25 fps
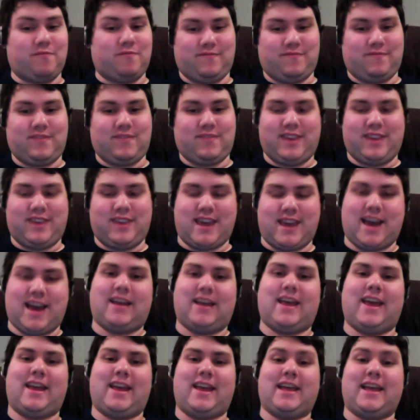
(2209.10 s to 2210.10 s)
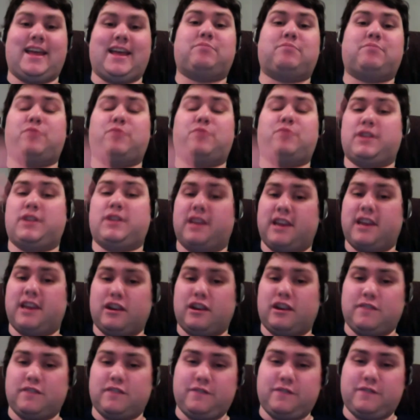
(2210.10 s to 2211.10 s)
Yeah, and that's what when
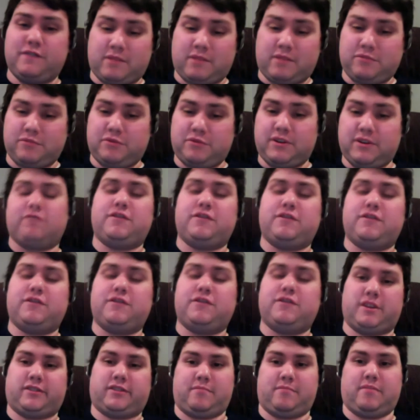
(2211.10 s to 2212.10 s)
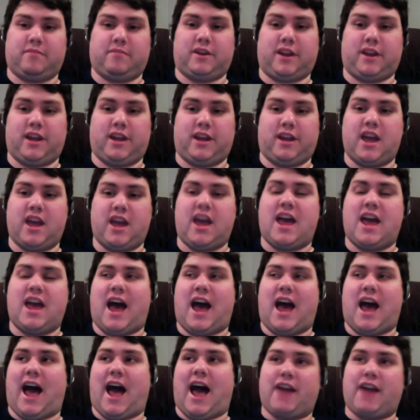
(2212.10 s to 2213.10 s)
I'm doing an interview with somebody,
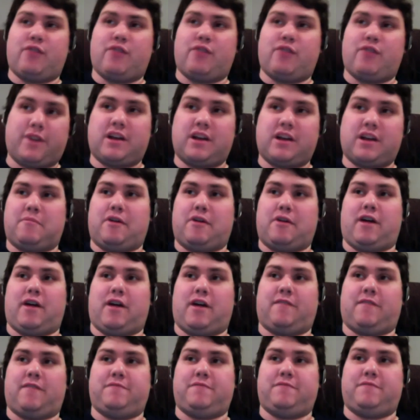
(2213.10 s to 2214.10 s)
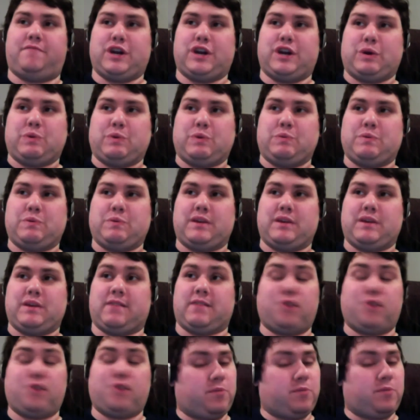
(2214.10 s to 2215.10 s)
I don't want to come off
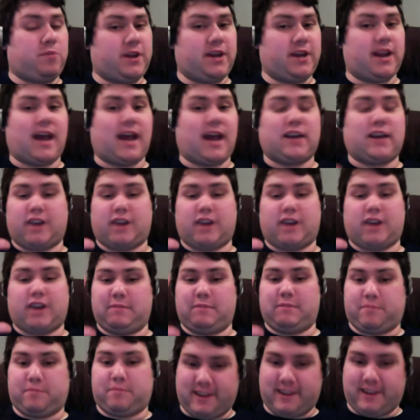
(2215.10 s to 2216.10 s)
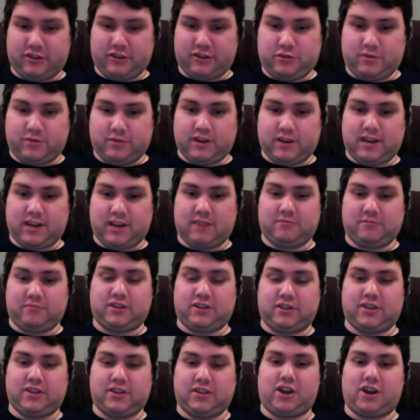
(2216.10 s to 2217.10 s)
inappropriate. I try to be professional when it comes to
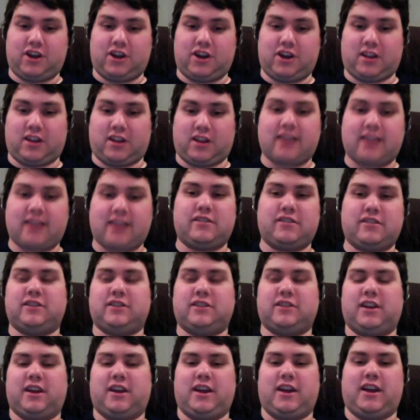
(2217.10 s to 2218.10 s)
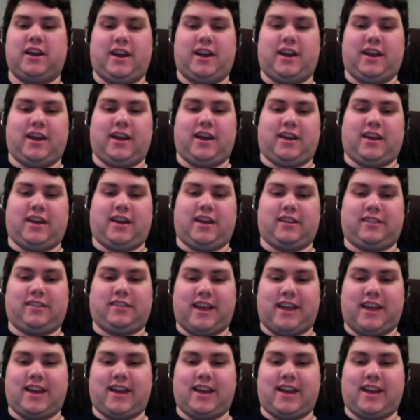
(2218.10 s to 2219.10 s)
talking to the actors. Because
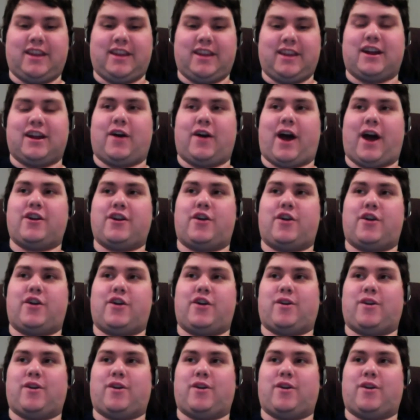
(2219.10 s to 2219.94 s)
then, I don't want.